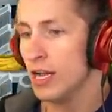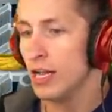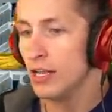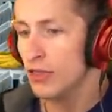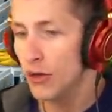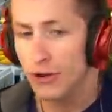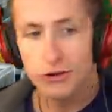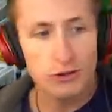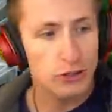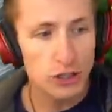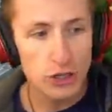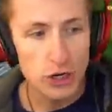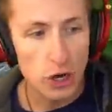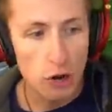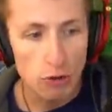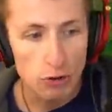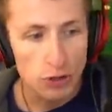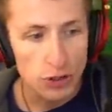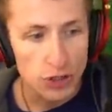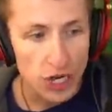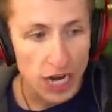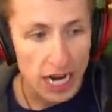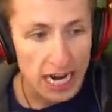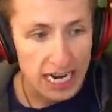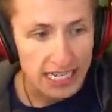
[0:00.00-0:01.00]
There's no
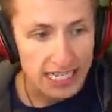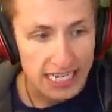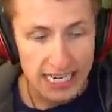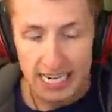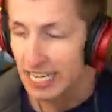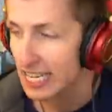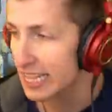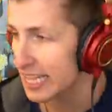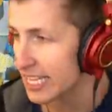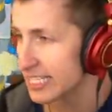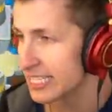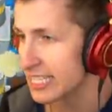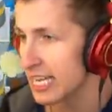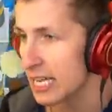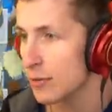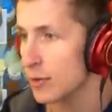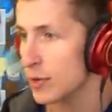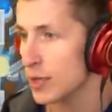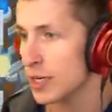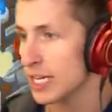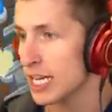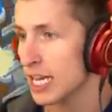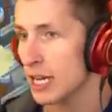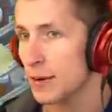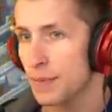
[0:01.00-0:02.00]
chance anything's able
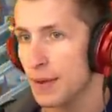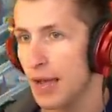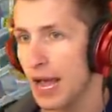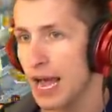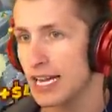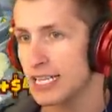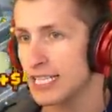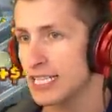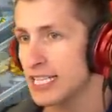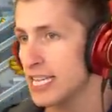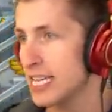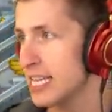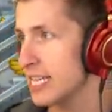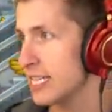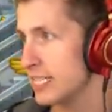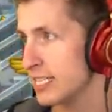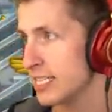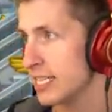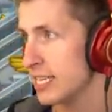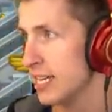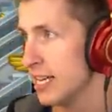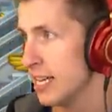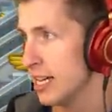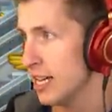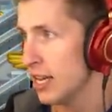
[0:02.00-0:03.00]
to get past
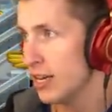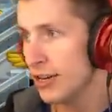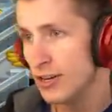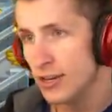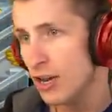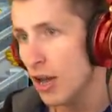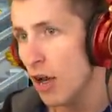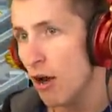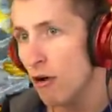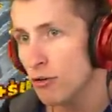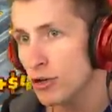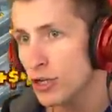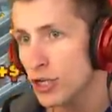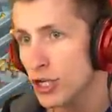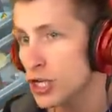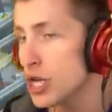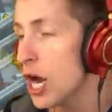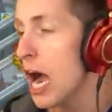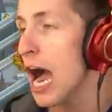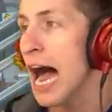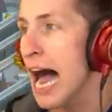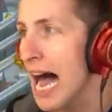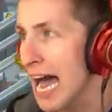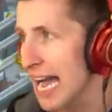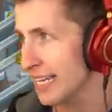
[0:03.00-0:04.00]
this. No
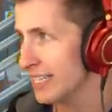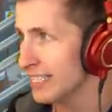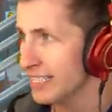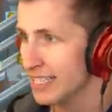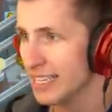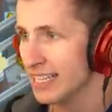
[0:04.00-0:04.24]
shot.